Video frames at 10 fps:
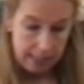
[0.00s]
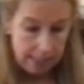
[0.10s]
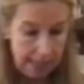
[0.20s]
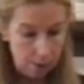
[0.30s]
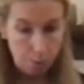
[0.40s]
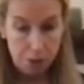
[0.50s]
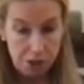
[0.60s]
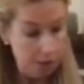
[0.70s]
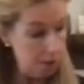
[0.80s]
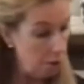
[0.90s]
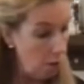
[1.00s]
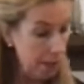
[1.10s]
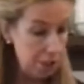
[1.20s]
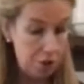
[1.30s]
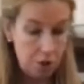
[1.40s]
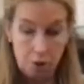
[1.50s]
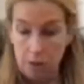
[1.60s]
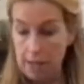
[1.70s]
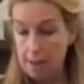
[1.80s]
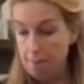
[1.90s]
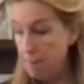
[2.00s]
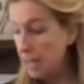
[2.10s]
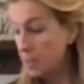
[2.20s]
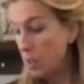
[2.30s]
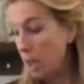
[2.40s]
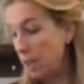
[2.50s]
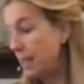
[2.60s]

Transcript: Now, we're just going to mix all